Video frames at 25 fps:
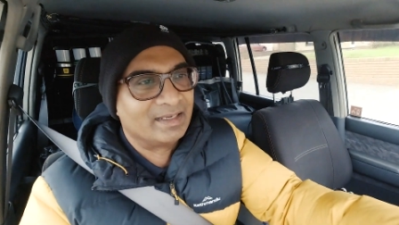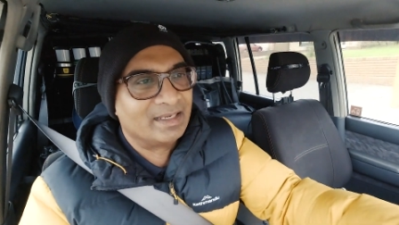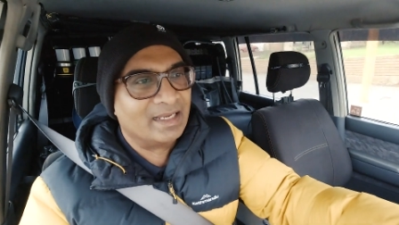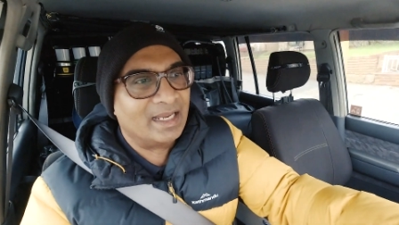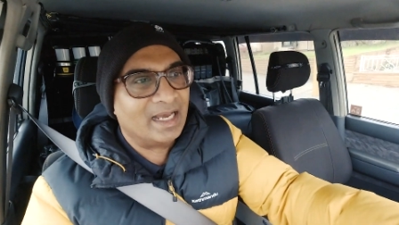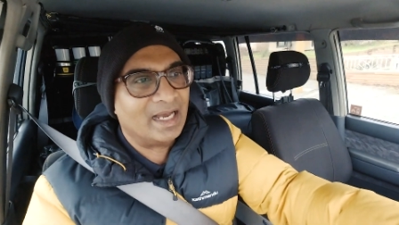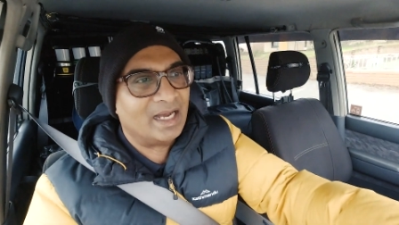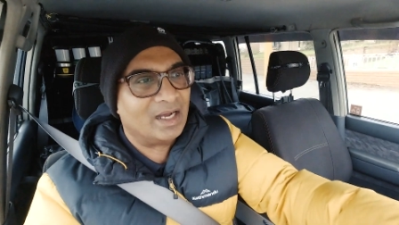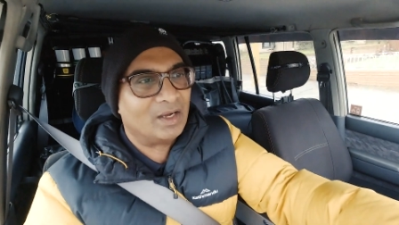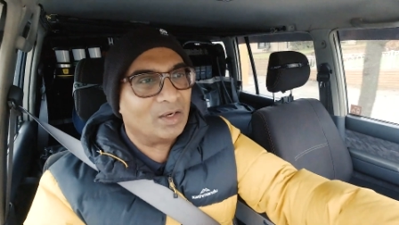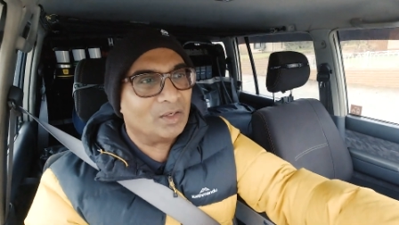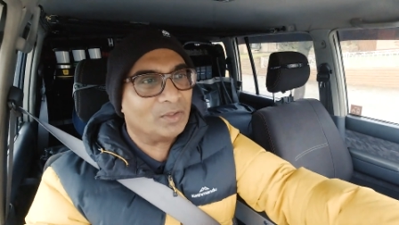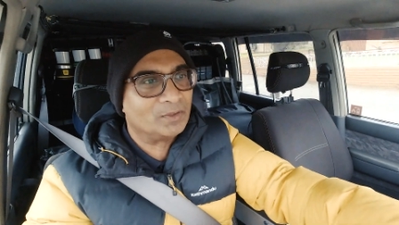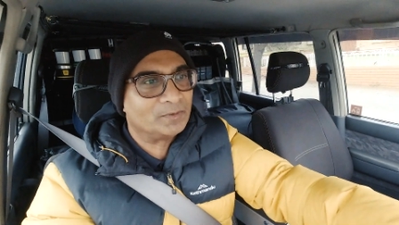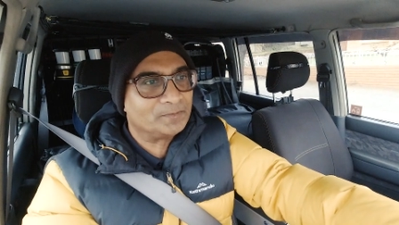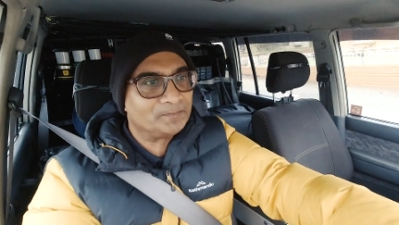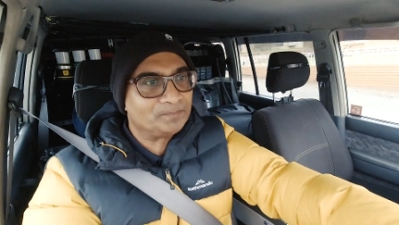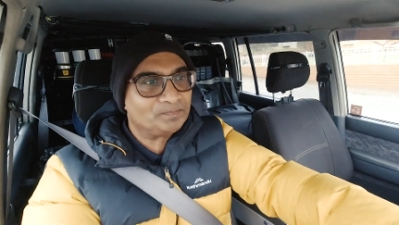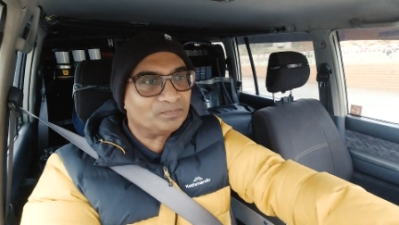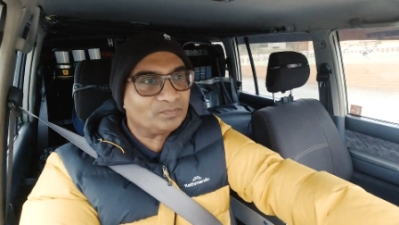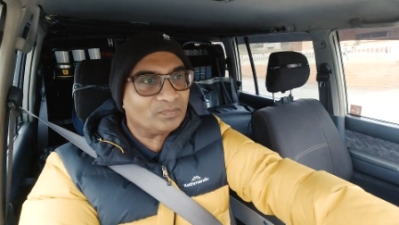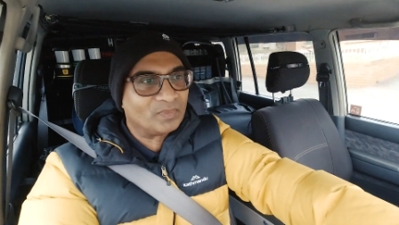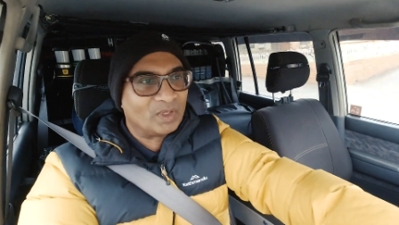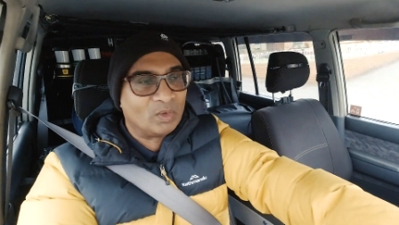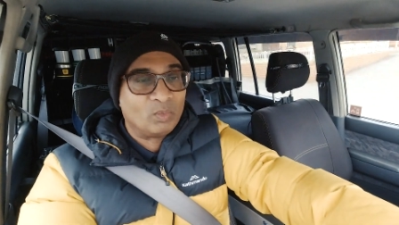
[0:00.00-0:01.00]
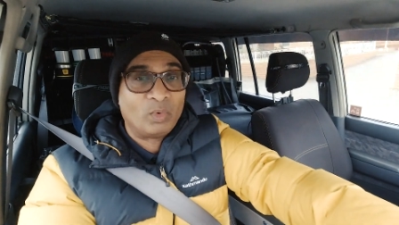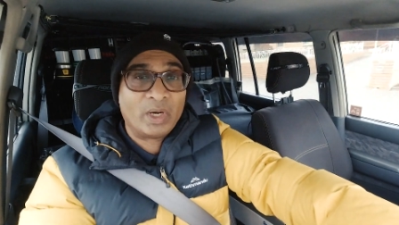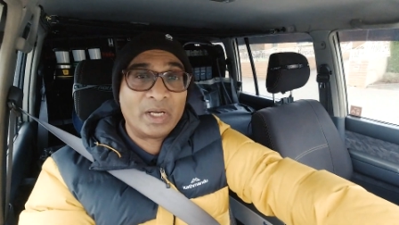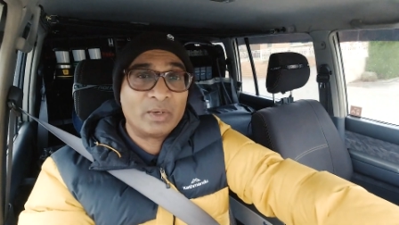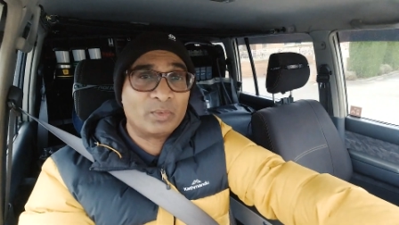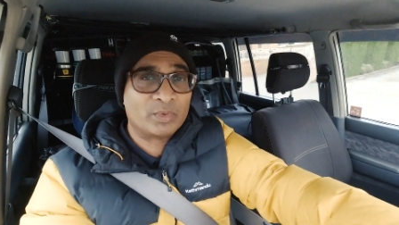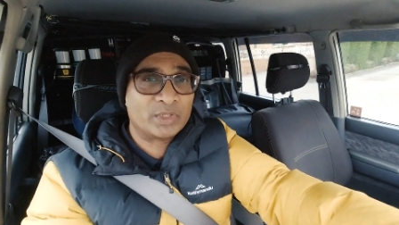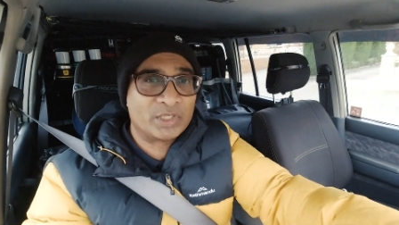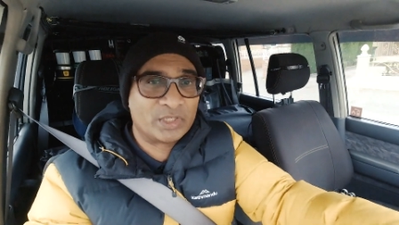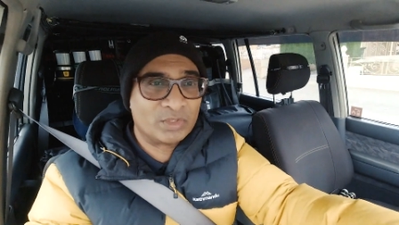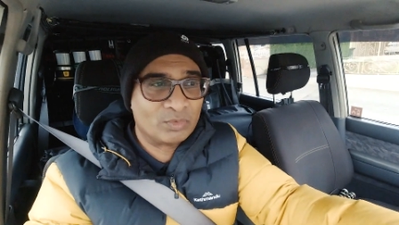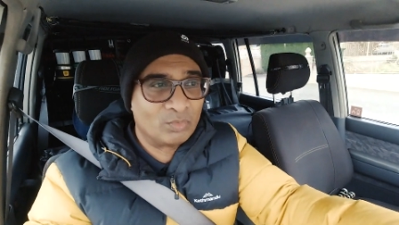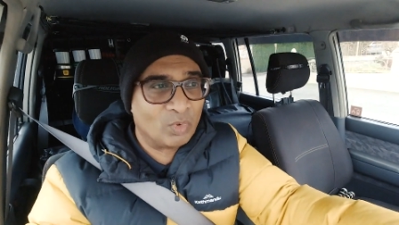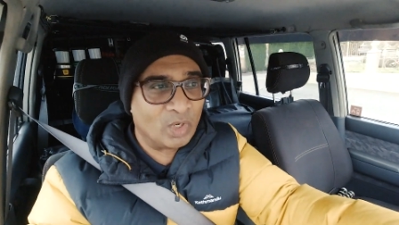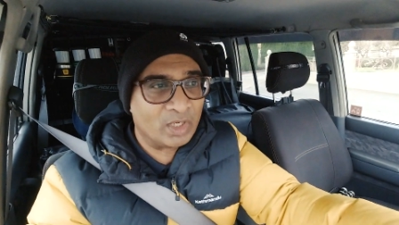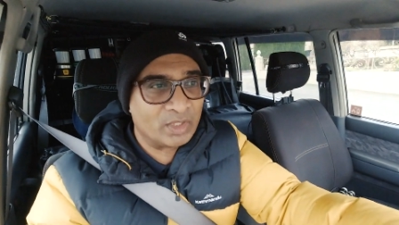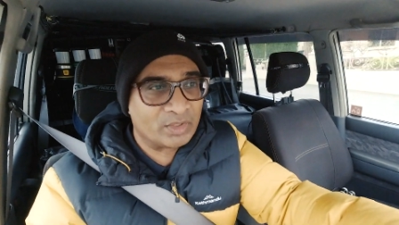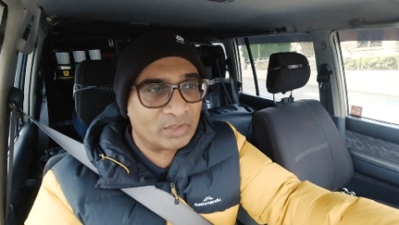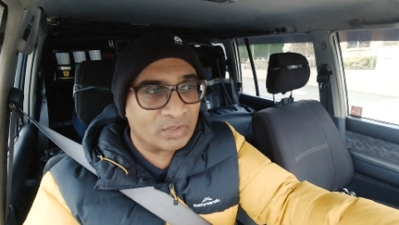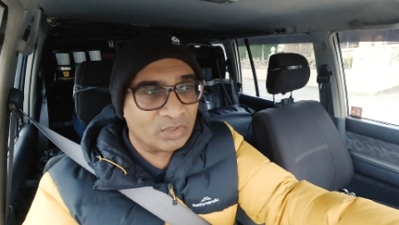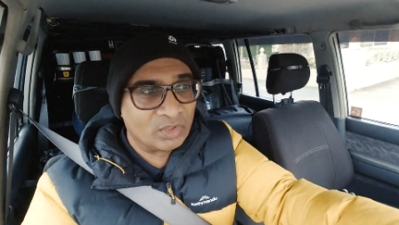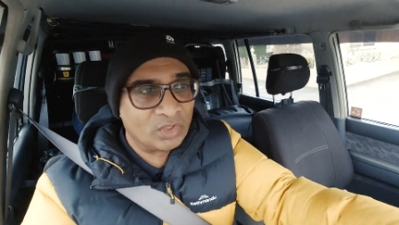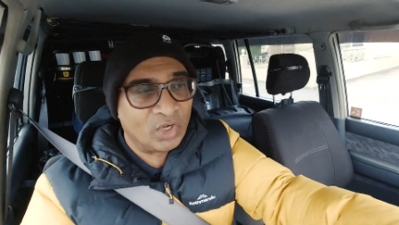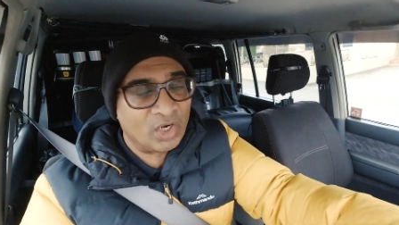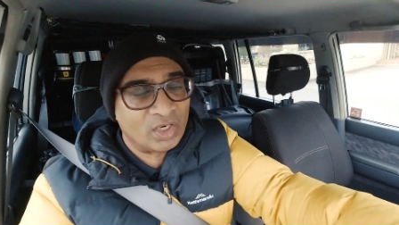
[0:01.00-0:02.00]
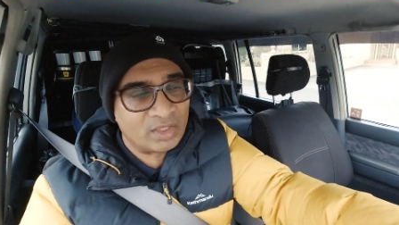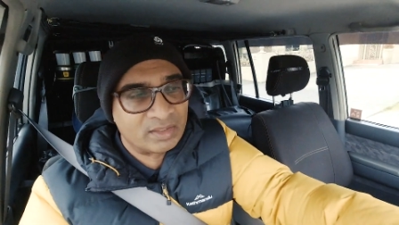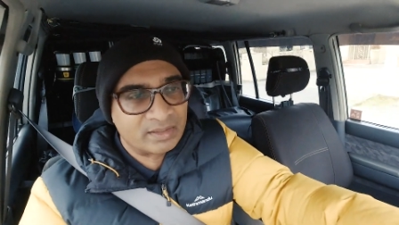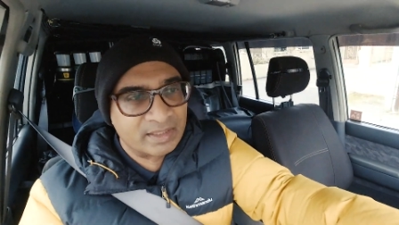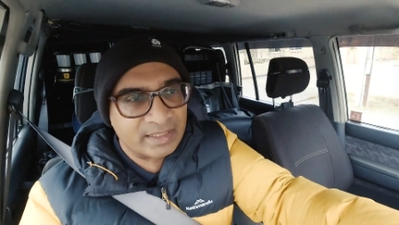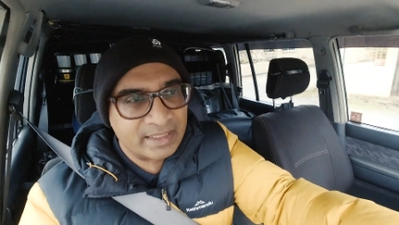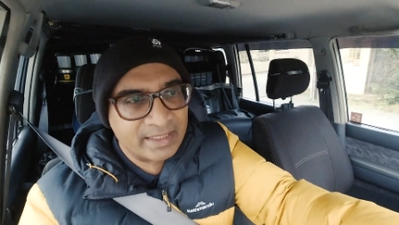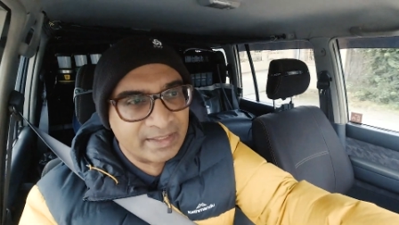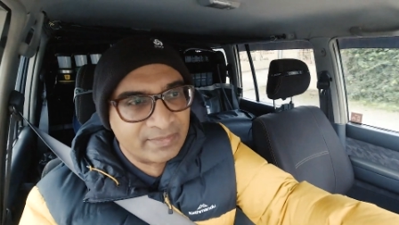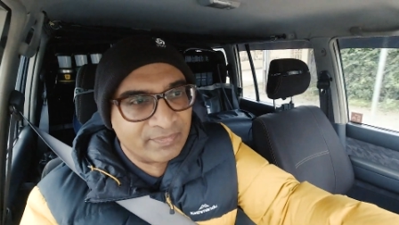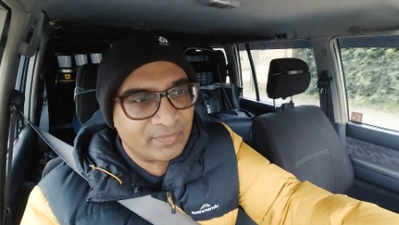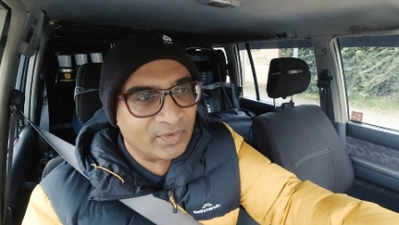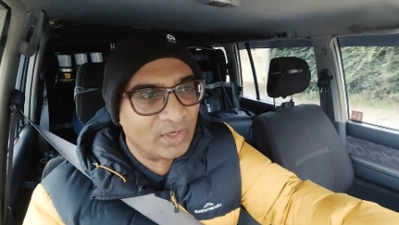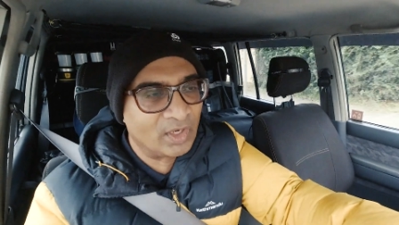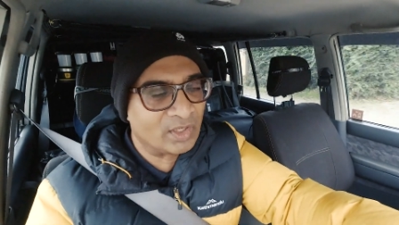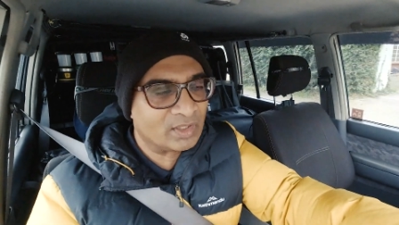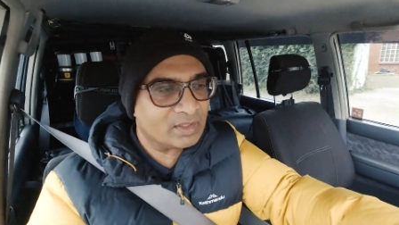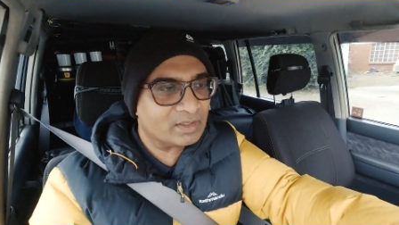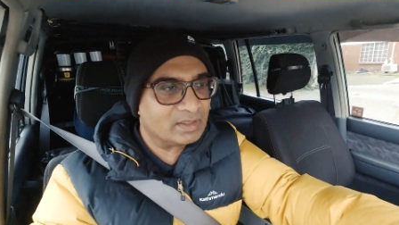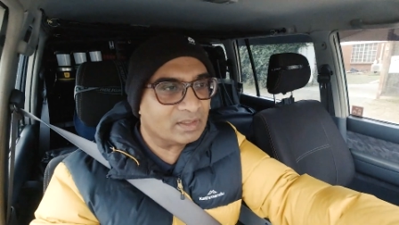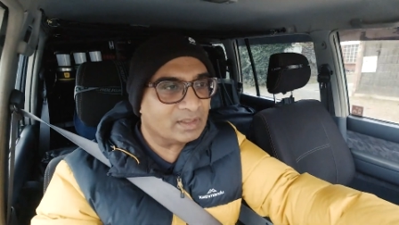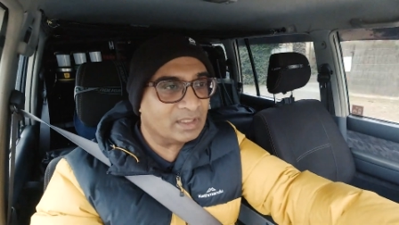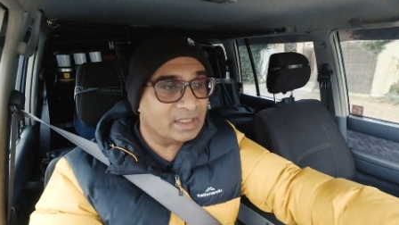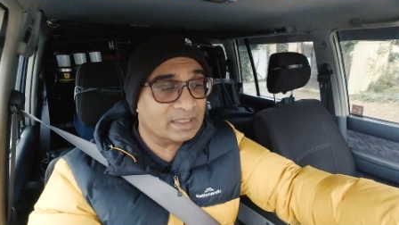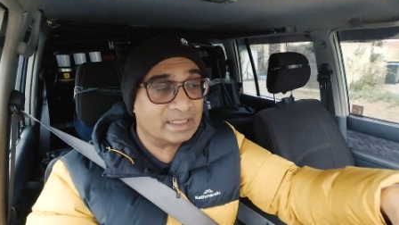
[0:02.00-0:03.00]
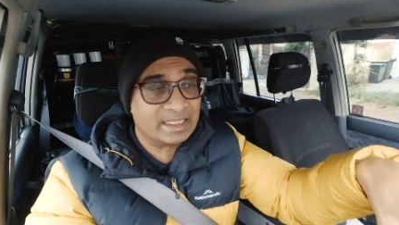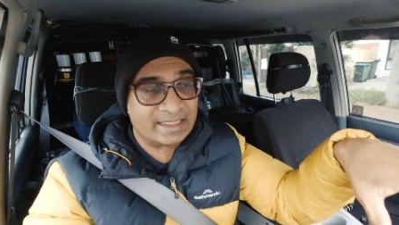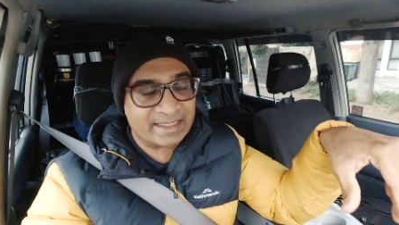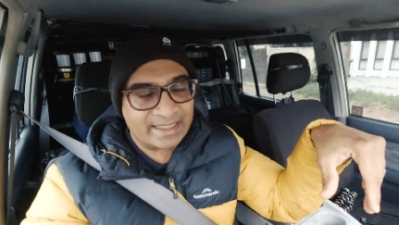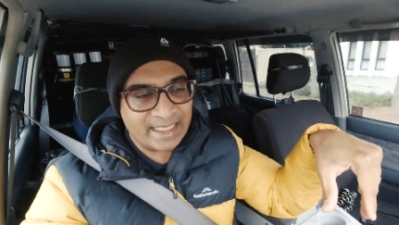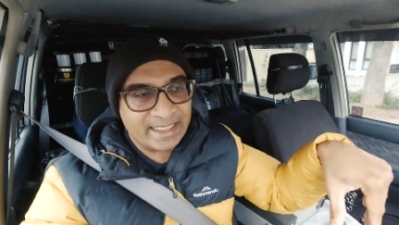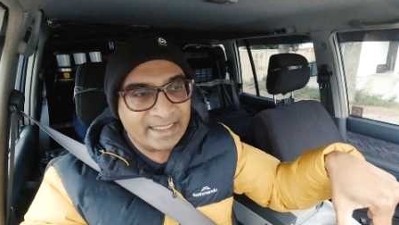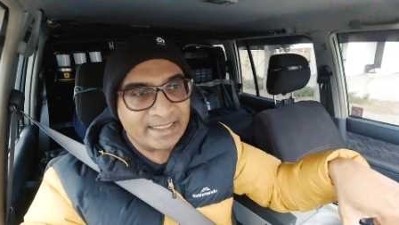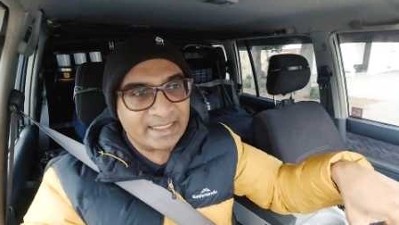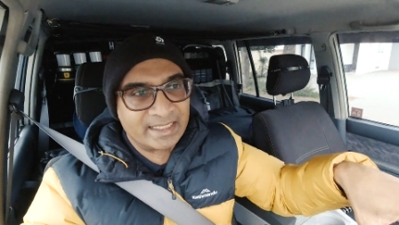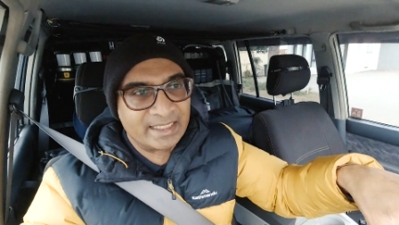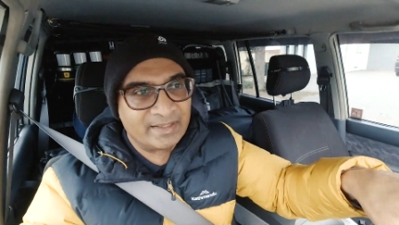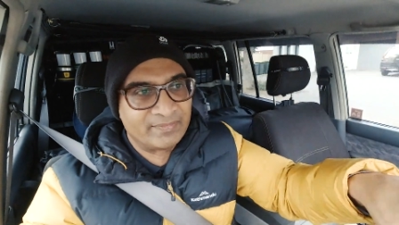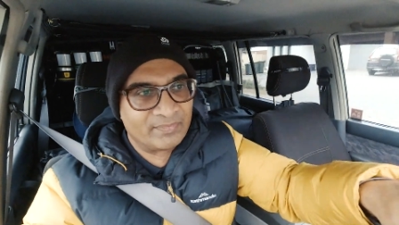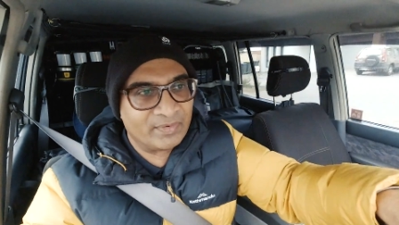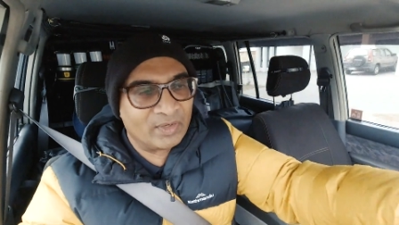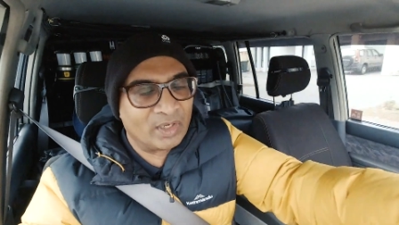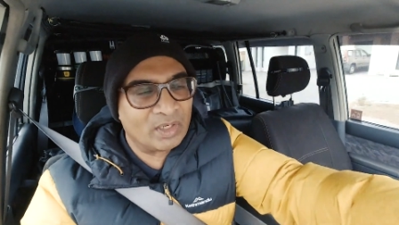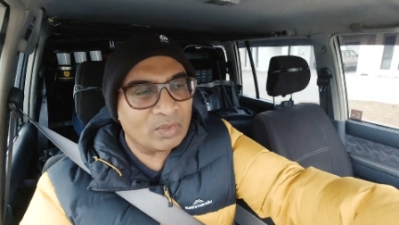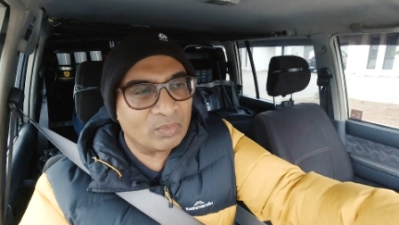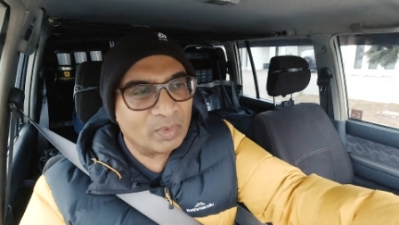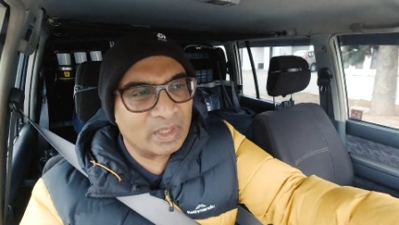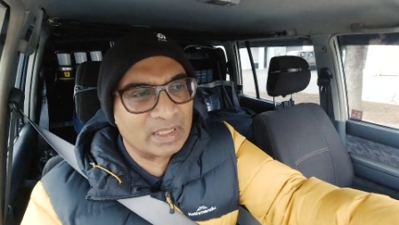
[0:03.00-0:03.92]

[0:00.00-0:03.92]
Now, why would you want to lock the diff lock or the center diff lock?